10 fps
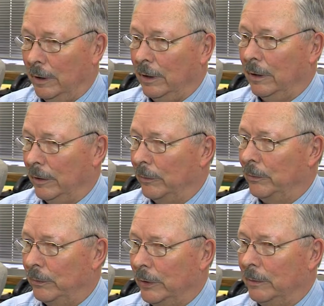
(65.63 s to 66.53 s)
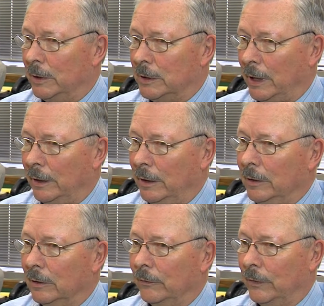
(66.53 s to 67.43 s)
are pretty much
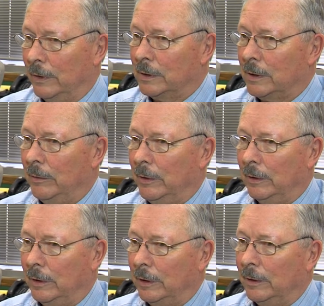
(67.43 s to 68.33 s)
ideal for this community.